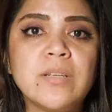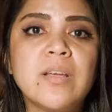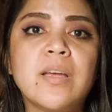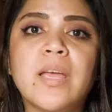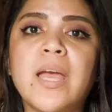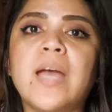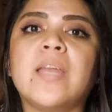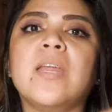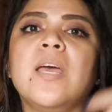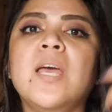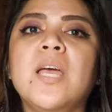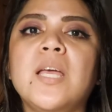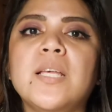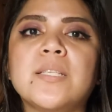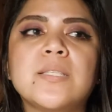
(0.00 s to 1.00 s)
Again,
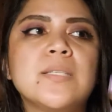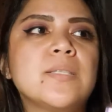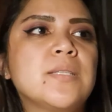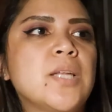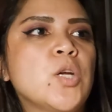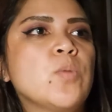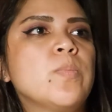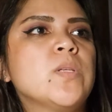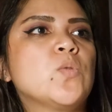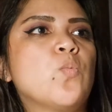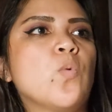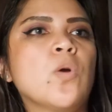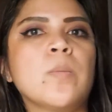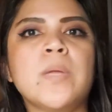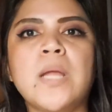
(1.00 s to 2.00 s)
is this therapist
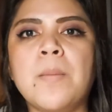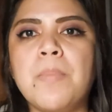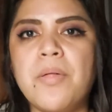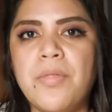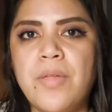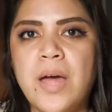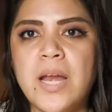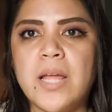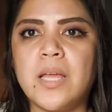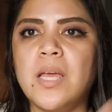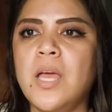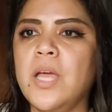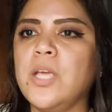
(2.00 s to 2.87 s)
warm and empathetic?